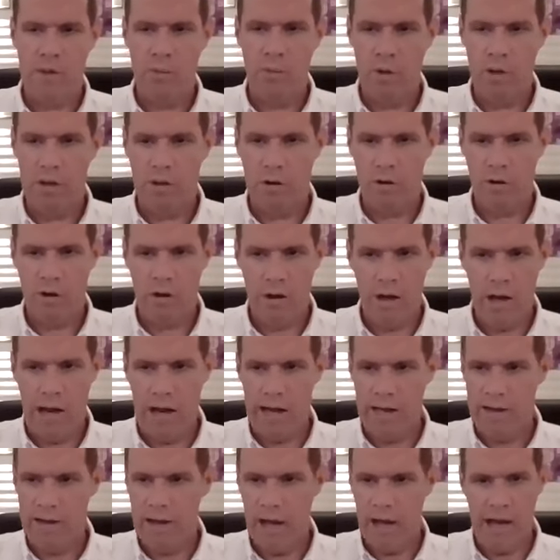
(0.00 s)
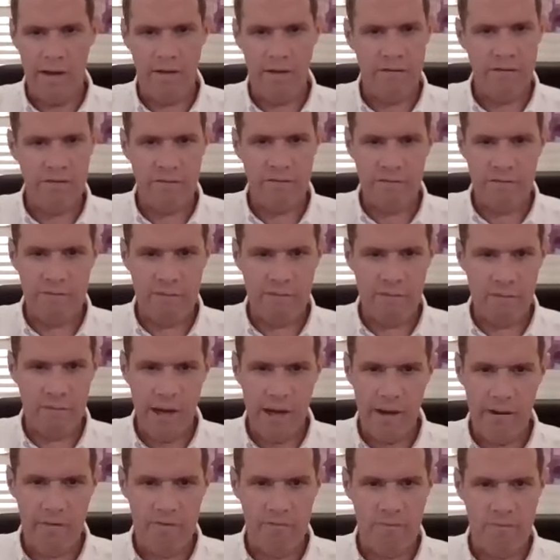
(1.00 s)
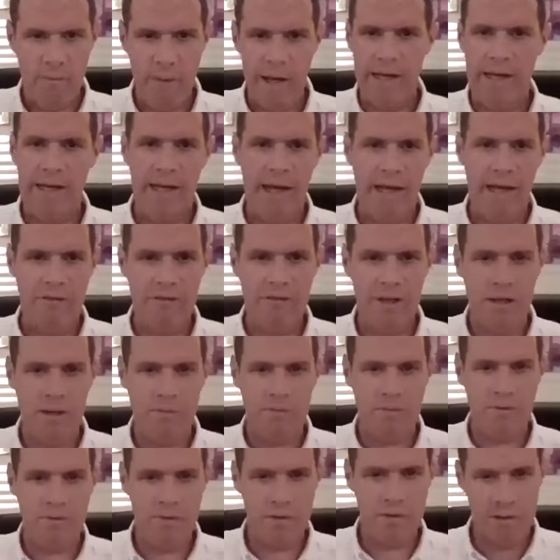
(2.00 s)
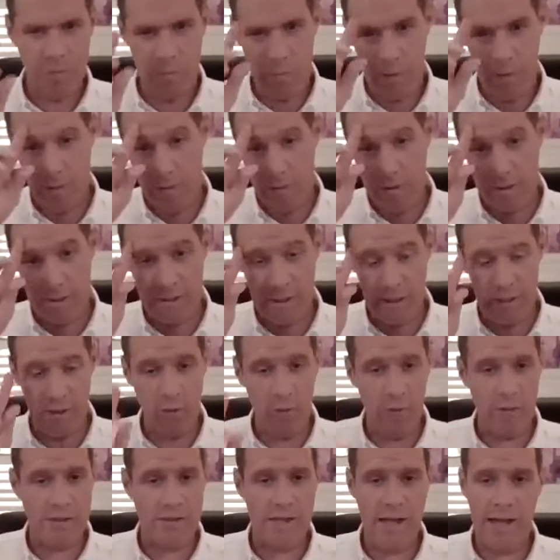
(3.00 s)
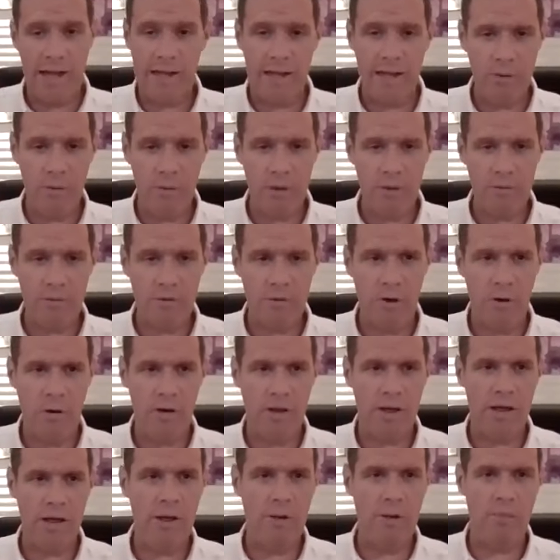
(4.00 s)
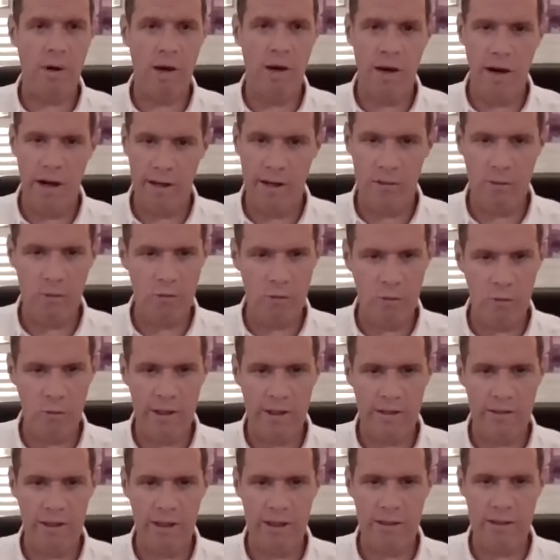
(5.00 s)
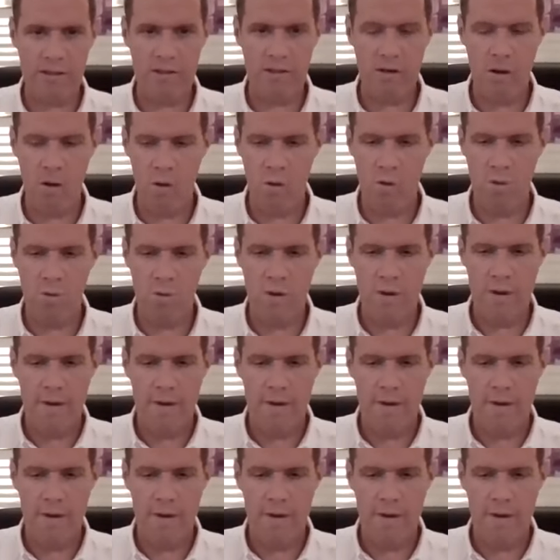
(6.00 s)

he would say, well, look, I have many lifetimes of experience. I know exactly what I'm talking about. I know the way things